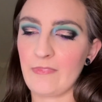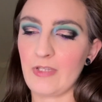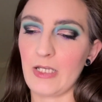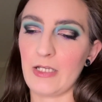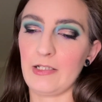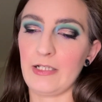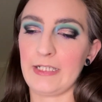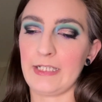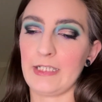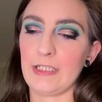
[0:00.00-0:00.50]

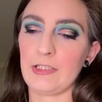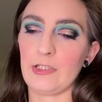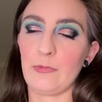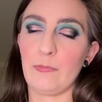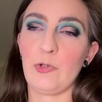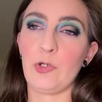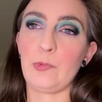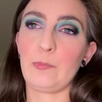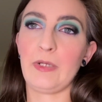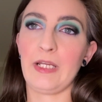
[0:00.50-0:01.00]
I like it. They're
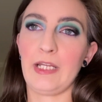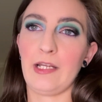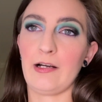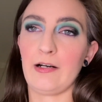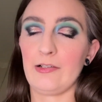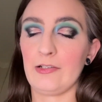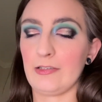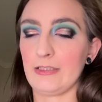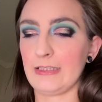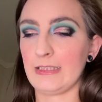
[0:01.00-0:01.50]
mermaid
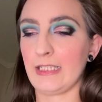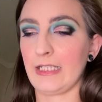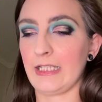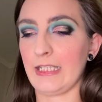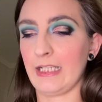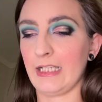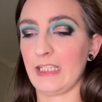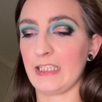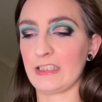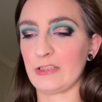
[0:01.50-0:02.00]
colors, and I
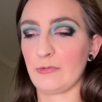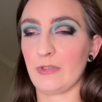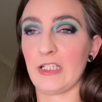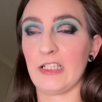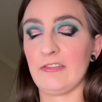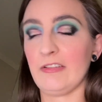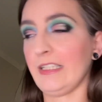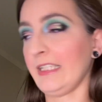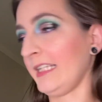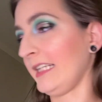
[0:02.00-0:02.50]
think that's why I
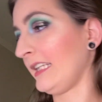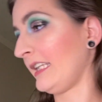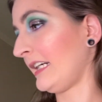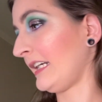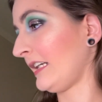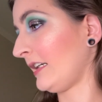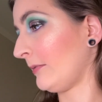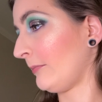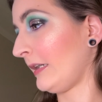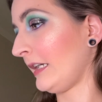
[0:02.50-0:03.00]
really
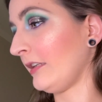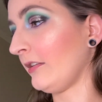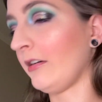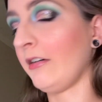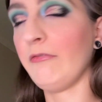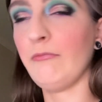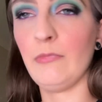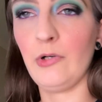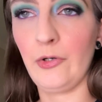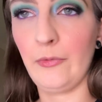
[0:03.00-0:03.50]
like them. I
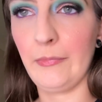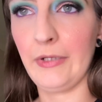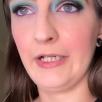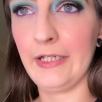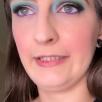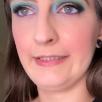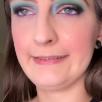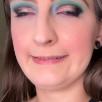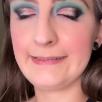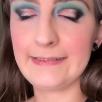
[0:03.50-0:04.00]
love
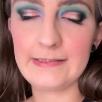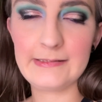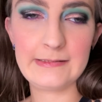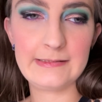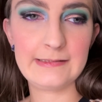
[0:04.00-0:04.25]
mermaids.